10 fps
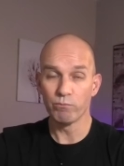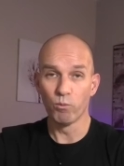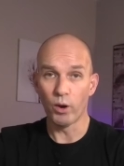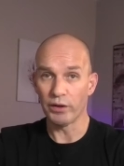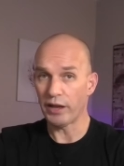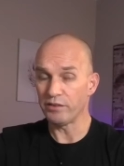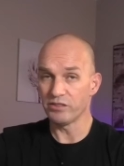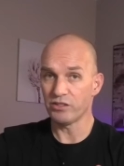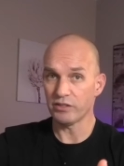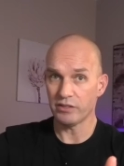what has
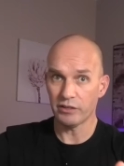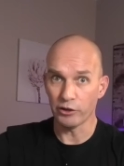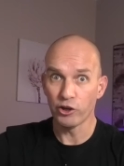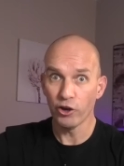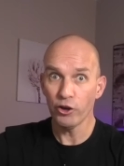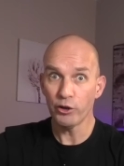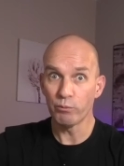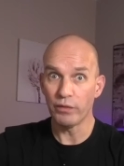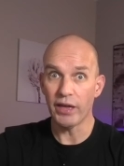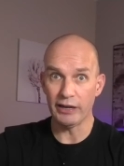just occurred
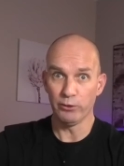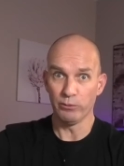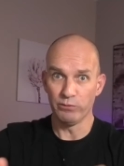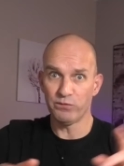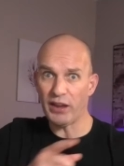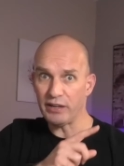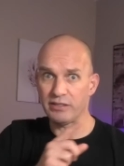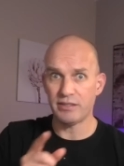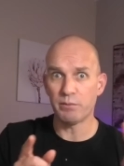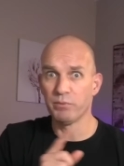with that little fake
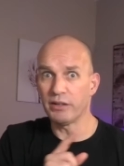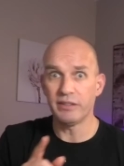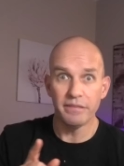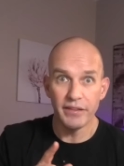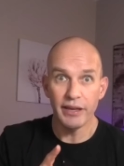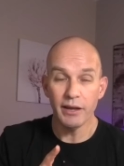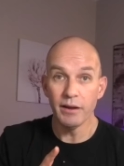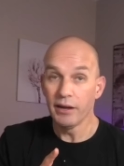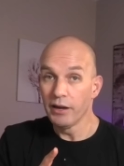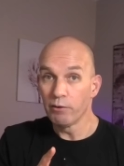segment I did there
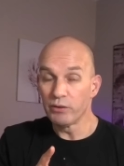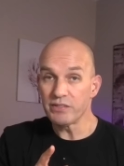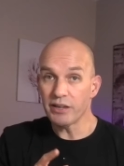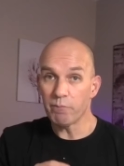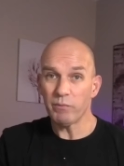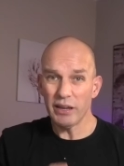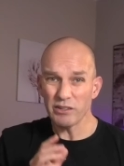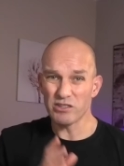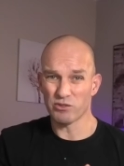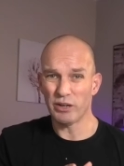was that in
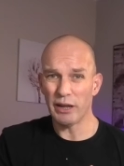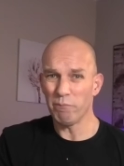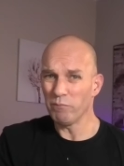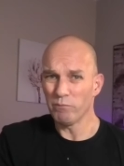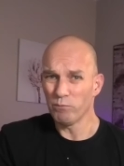Australia,